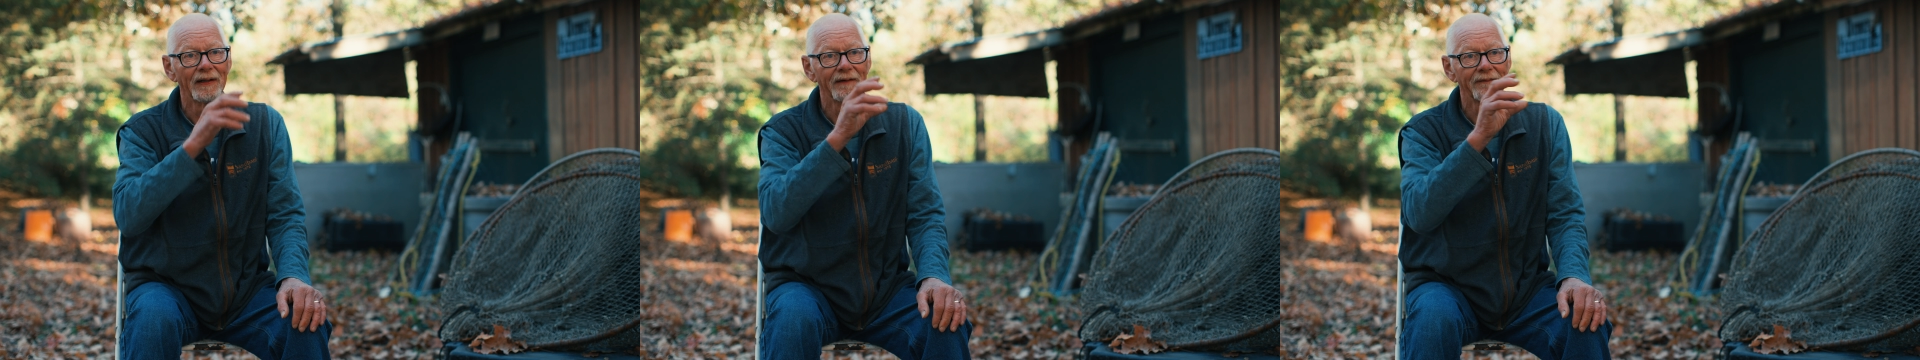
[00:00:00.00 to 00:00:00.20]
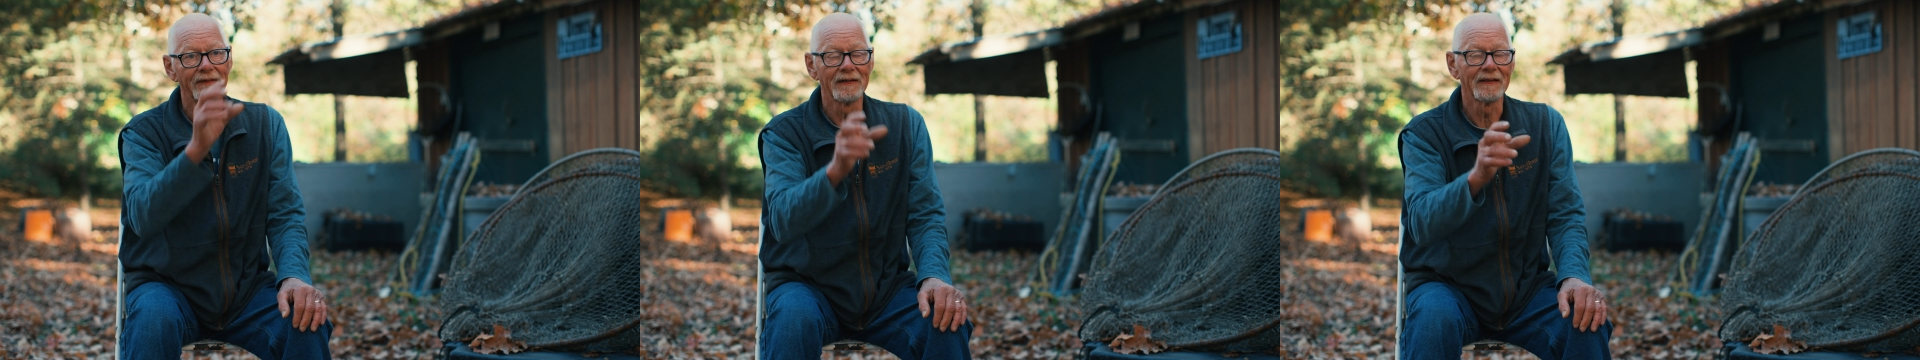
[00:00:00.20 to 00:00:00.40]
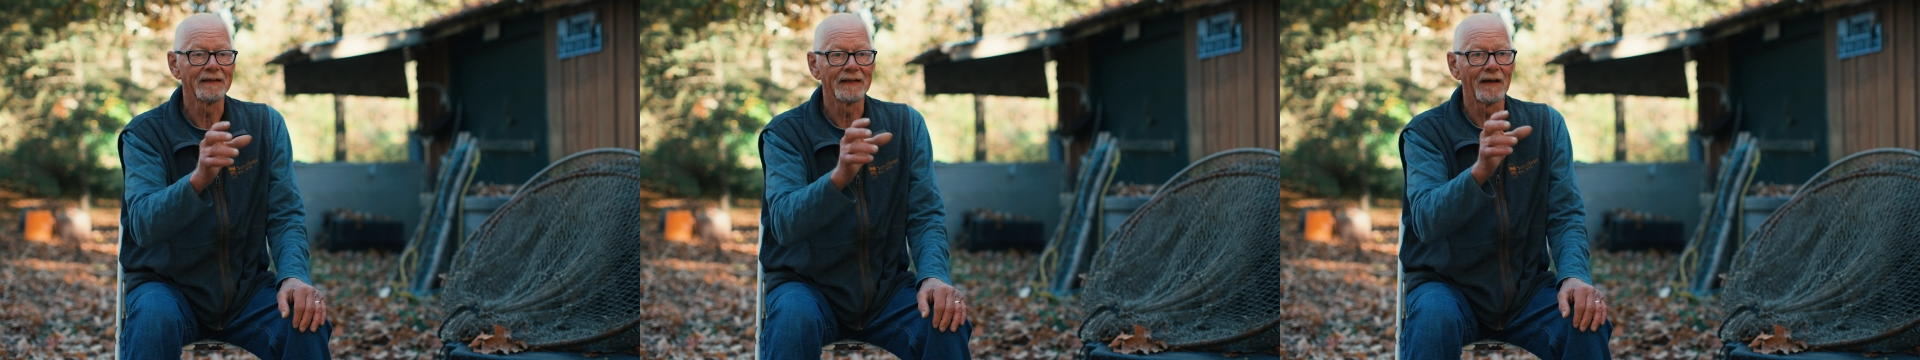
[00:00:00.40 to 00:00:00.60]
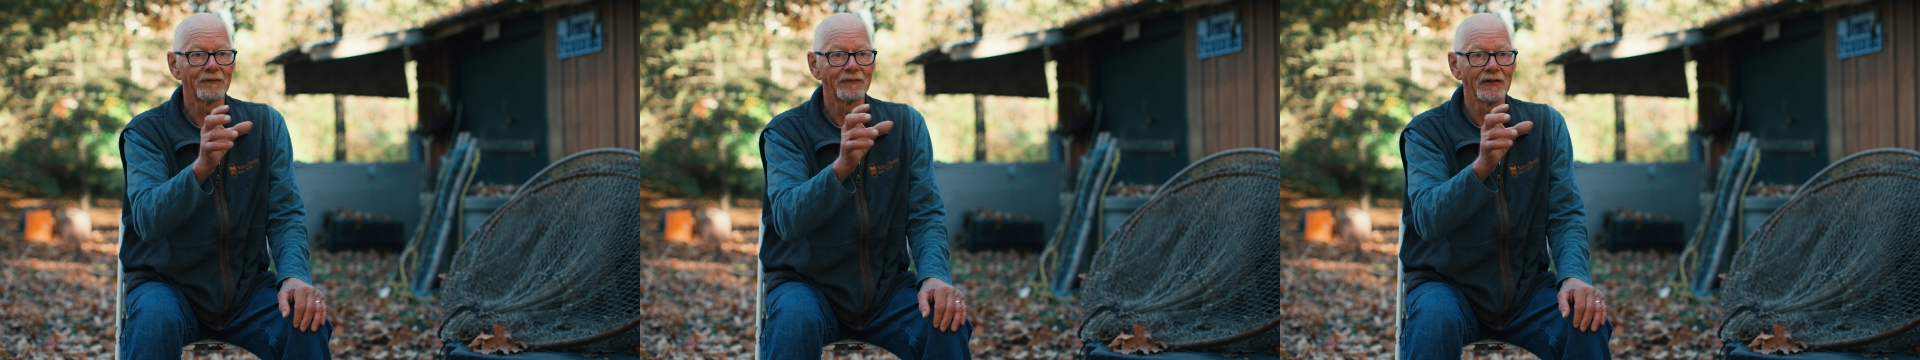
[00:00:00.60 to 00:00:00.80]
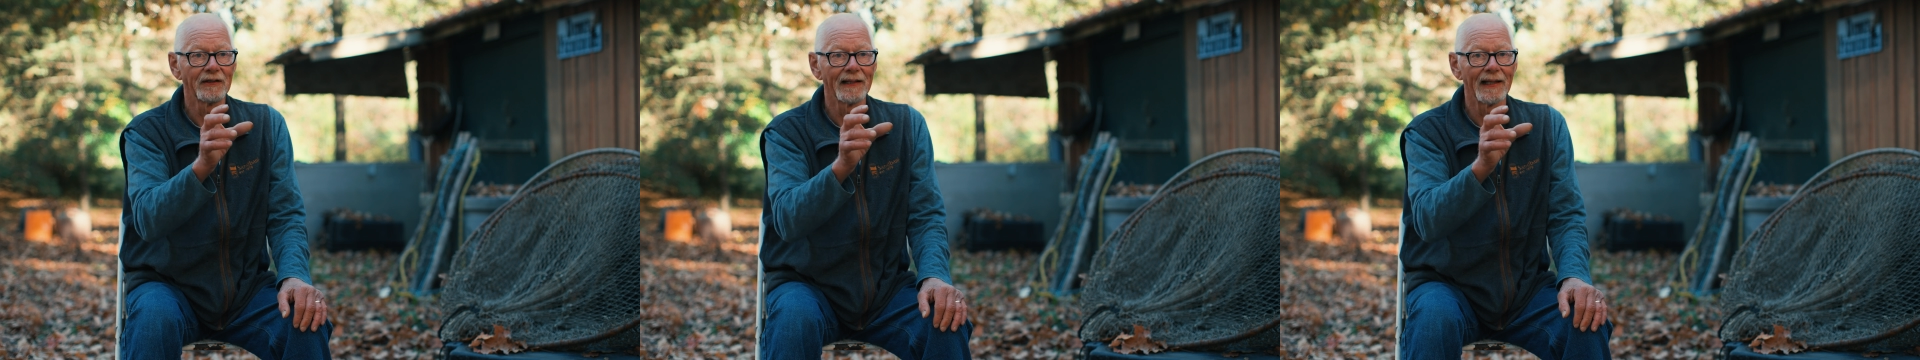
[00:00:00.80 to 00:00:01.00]
And if they didn't have
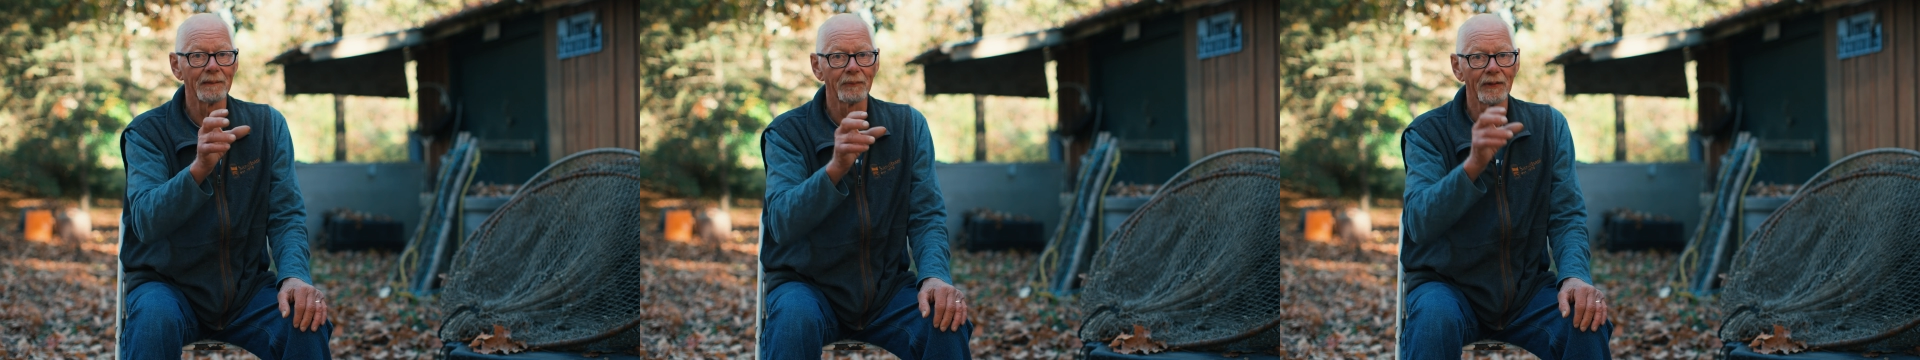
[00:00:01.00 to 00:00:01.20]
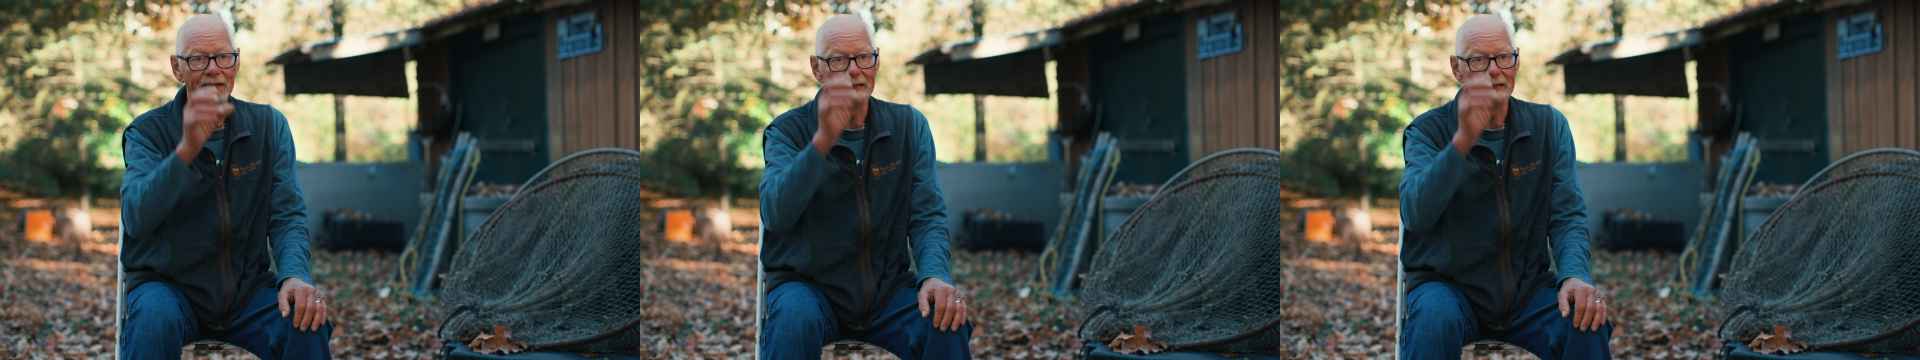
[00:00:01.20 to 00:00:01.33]
sea lamprey,